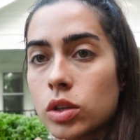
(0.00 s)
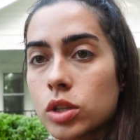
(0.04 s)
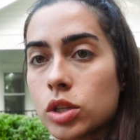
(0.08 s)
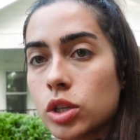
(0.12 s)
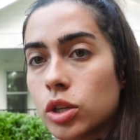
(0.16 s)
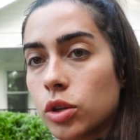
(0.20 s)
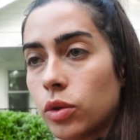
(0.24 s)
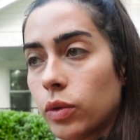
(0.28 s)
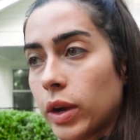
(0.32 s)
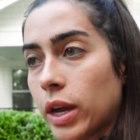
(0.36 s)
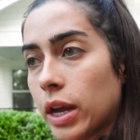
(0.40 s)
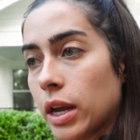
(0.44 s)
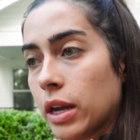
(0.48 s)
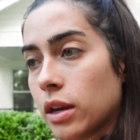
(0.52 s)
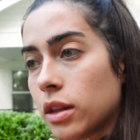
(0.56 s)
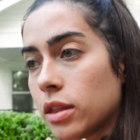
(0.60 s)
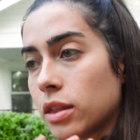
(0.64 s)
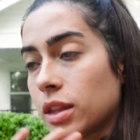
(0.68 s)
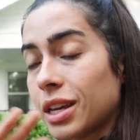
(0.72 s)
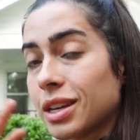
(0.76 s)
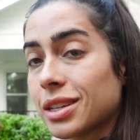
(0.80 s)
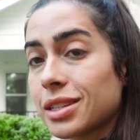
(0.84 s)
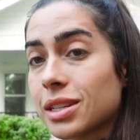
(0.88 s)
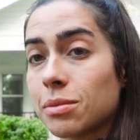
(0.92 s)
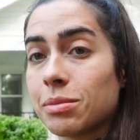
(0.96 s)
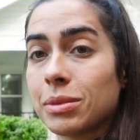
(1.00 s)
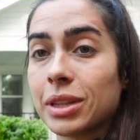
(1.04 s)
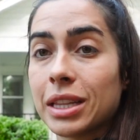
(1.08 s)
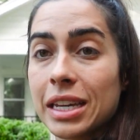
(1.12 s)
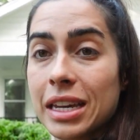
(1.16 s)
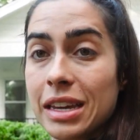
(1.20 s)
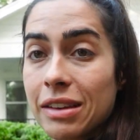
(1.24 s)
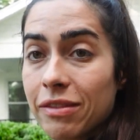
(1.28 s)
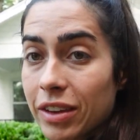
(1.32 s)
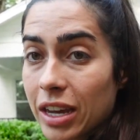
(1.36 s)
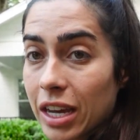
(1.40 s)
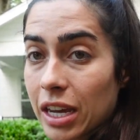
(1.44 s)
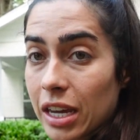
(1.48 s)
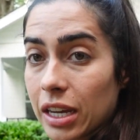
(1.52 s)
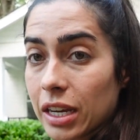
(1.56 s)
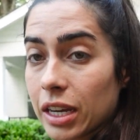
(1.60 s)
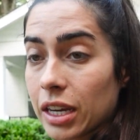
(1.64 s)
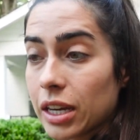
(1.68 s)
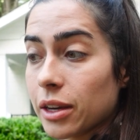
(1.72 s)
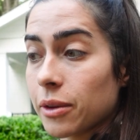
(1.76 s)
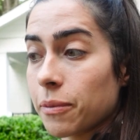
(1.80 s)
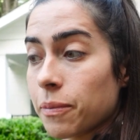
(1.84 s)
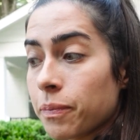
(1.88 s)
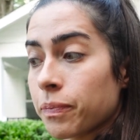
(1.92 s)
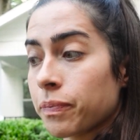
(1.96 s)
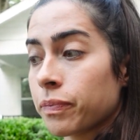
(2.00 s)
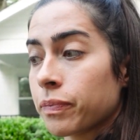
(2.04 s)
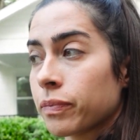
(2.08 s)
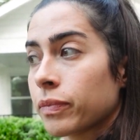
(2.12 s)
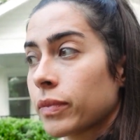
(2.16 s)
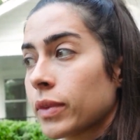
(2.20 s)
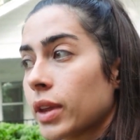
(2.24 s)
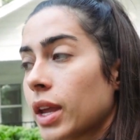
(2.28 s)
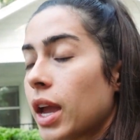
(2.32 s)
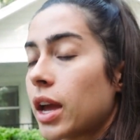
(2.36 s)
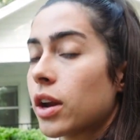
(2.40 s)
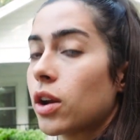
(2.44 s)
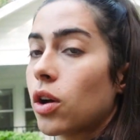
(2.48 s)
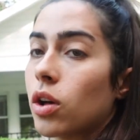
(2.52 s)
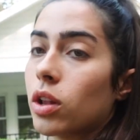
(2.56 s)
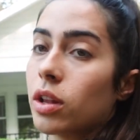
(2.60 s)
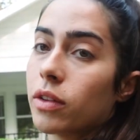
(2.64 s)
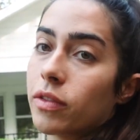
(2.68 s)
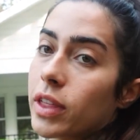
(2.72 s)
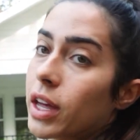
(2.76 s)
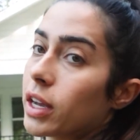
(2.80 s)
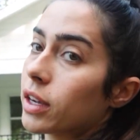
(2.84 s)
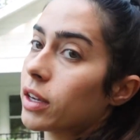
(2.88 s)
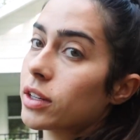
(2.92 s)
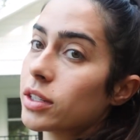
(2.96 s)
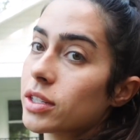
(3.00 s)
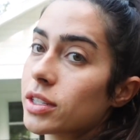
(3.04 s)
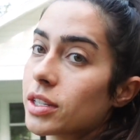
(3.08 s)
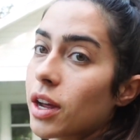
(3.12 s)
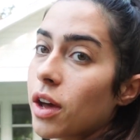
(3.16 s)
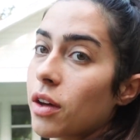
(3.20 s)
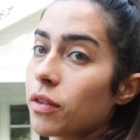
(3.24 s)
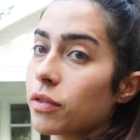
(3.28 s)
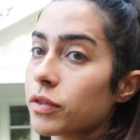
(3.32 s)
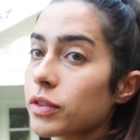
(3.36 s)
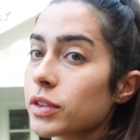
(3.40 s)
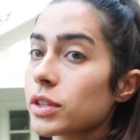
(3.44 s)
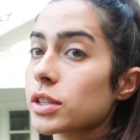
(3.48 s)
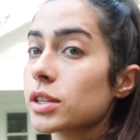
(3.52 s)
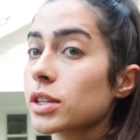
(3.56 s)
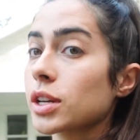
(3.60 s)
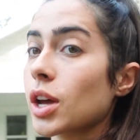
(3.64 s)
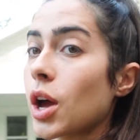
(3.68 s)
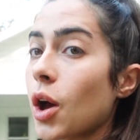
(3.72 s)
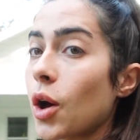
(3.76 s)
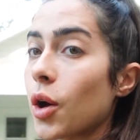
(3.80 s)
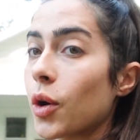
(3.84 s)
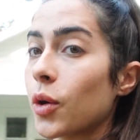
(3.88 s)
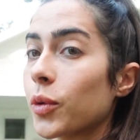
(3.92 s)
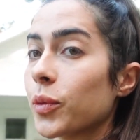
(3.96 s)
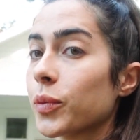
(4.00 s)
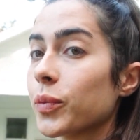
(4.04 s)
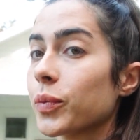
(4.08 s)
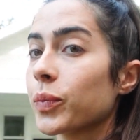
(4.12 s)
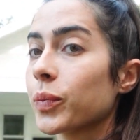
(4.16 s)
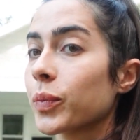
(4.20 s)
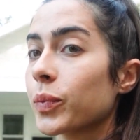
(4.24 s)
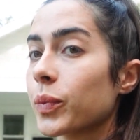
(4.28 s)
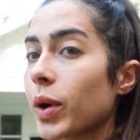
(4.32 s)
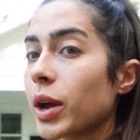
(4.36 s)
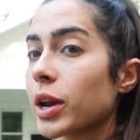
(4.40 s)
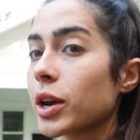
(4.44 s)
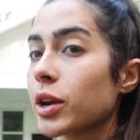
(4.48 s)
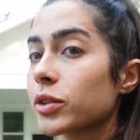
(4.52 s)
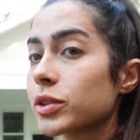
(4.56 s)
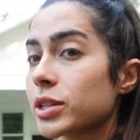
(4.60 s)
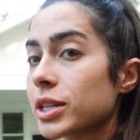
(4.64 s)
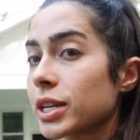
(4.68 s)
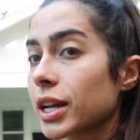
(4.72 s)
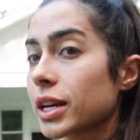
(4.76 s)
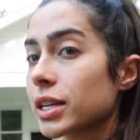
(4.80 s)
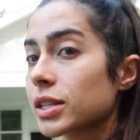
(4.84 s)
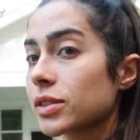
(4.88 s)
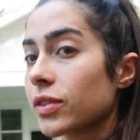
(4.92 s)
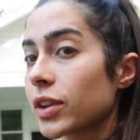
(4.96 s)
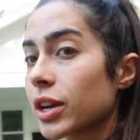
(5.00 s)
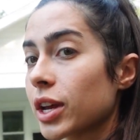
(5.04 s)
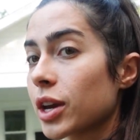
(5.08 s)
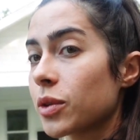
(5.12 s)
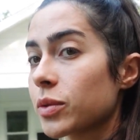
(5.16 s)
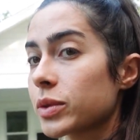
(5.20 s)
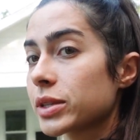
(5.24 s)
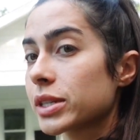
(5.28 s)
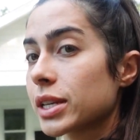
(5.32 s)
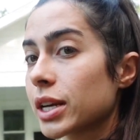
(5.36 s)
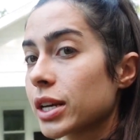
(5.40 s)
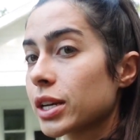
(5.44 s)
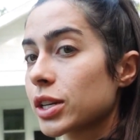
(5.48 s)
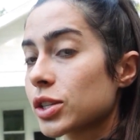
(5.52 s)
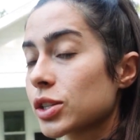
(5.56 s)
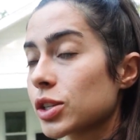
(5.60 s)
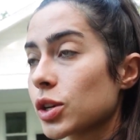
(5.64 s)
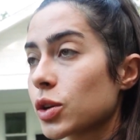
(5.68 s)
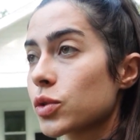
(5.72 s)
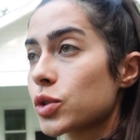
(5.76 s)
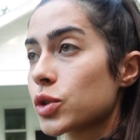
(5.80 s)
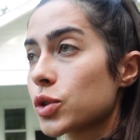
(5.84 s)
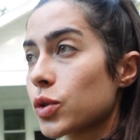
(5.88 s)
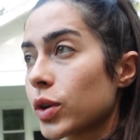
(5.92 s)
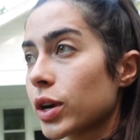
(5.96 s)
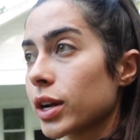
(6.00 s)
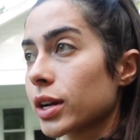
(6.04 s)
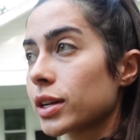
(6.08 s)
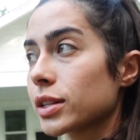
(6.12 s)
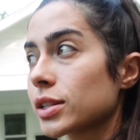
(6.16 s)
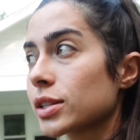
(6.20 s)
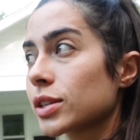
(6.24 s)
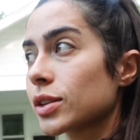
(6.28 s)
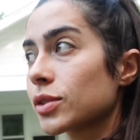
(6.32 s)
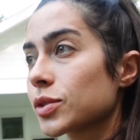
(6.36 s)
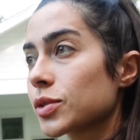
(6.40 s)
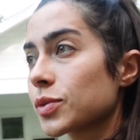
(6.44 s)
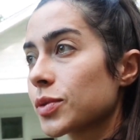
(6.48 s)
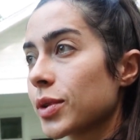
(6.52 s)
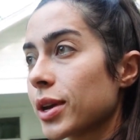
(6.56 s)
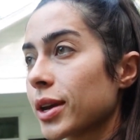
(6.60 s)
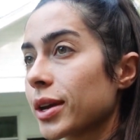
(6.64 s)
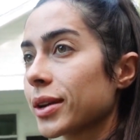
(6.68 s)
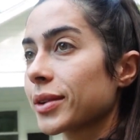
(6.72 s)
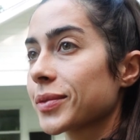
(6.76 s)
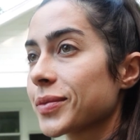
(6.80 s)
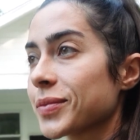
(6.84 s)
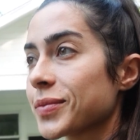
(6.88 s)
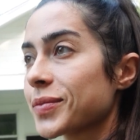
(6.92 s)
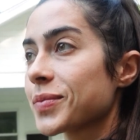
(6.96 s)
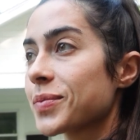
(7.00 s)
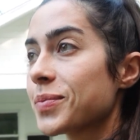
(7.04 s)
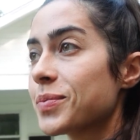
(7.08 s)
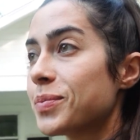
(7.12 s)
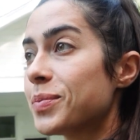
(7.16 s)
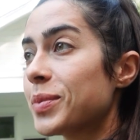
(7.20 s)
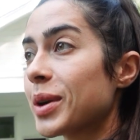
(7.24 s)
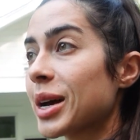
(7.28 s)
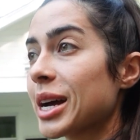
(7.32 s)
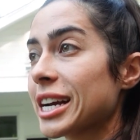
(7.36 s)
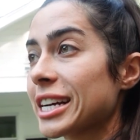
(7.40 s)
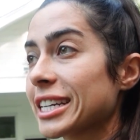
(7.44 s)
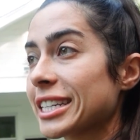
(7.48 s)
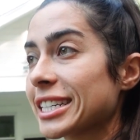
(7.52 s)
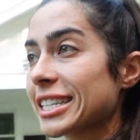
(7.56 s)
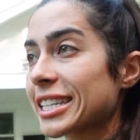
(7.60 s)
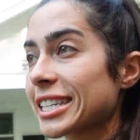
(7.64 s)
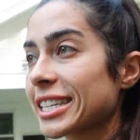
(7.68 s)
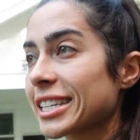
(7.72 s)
to it, things I'm leaving, and all of that good stuff. So I know today's video was like so short and so sweet, but